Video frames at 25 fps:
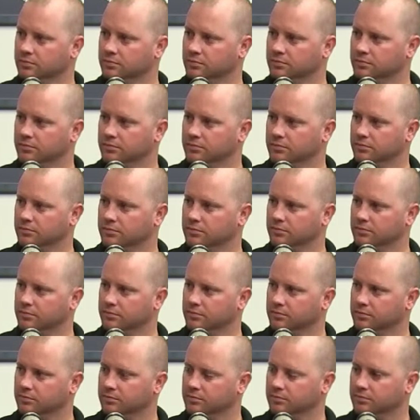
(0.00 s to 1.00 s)

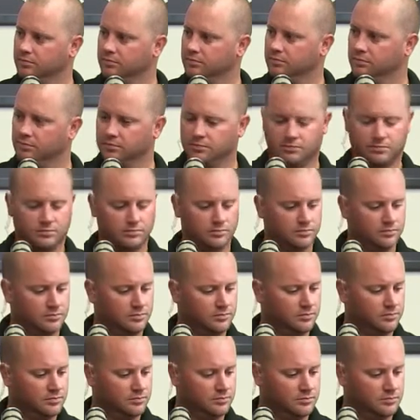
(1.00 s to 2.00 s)

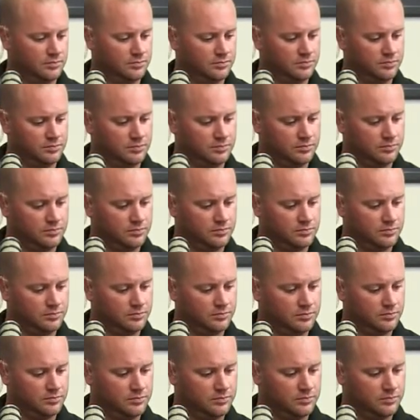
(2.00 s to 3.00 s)

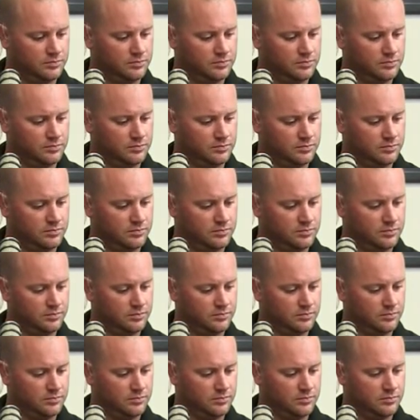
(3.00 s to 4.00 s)

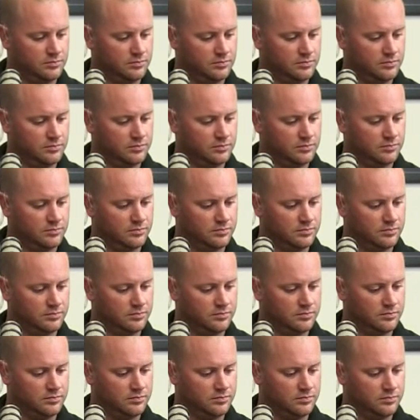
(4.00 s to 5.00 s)
(not speaking)